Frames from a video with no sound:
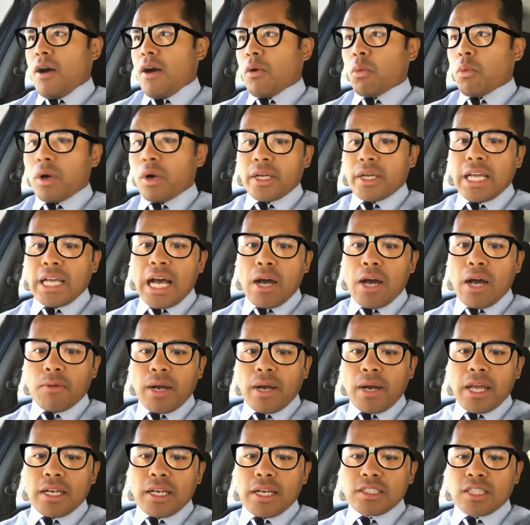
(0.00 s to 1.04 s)
work out,
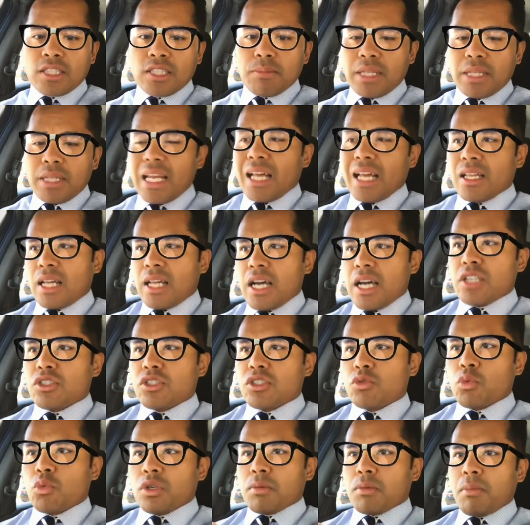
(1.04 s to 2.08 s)
right? Something that
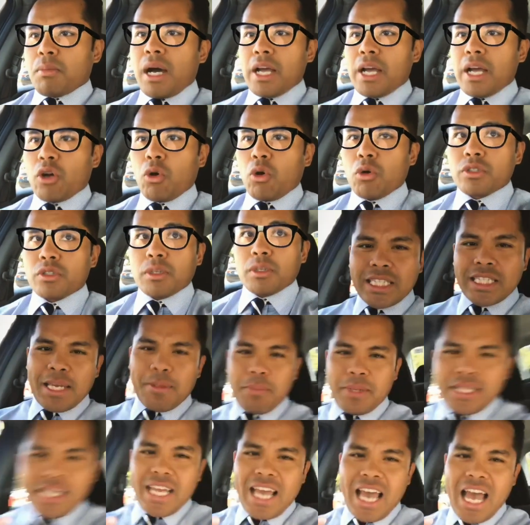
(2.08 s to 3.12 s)
aligns with my goals. And
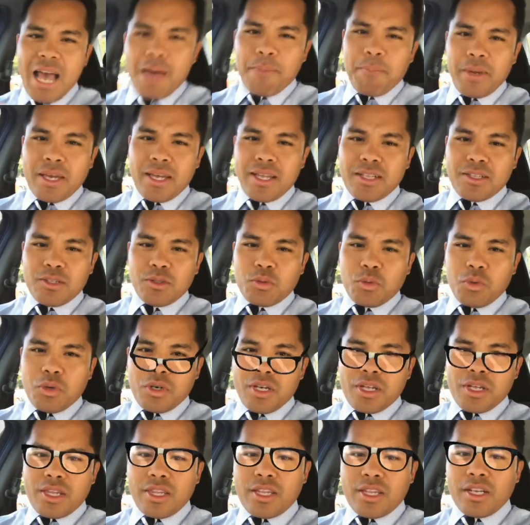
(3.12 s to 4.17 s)
typically happens
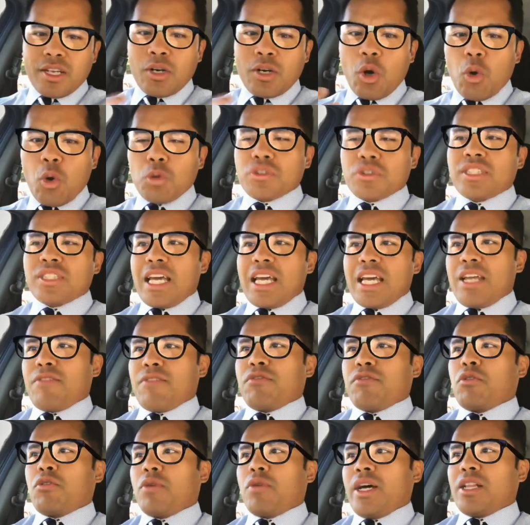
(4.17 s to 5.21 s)
with goal setting
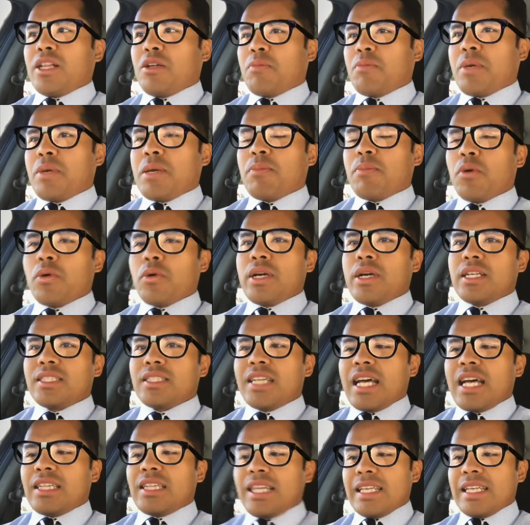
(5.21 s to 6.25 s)
for regular people is
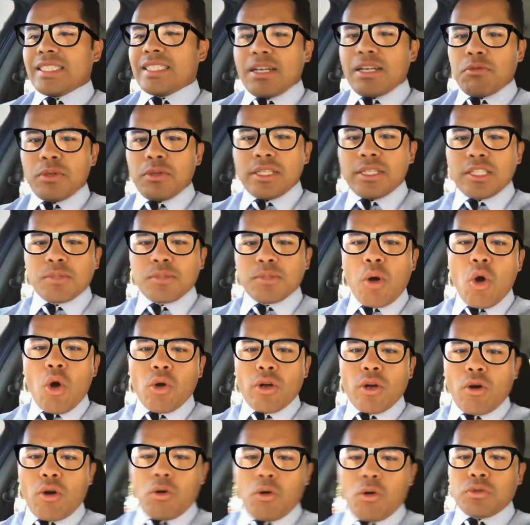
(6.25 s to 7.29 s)
that they set really small
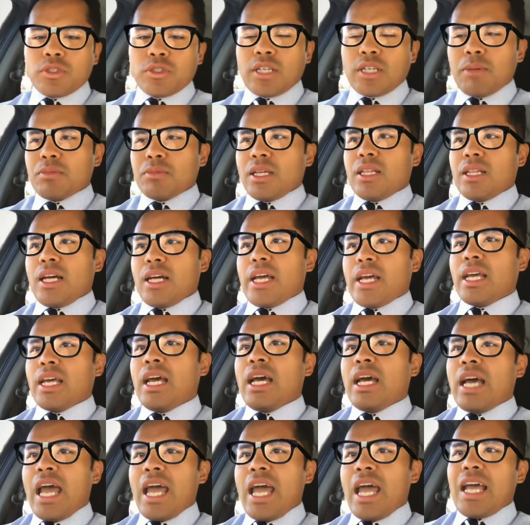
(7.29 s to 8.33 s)
goals, something like,
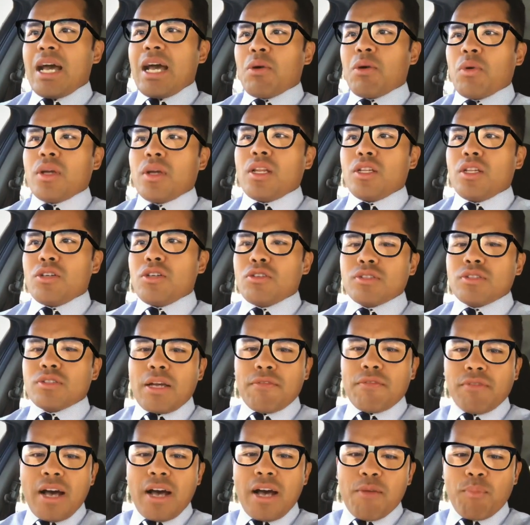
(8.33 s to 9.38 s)
hey, I want to lose like
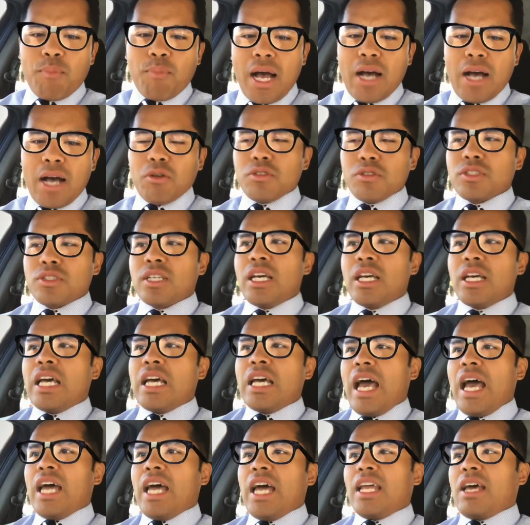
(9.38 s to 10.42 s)
5 pounds,
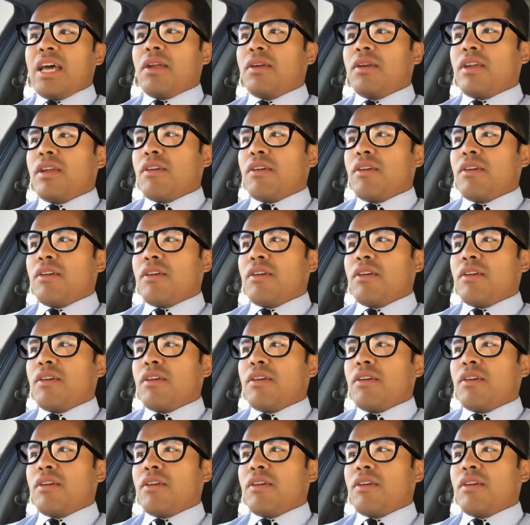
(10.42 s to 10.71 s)
and then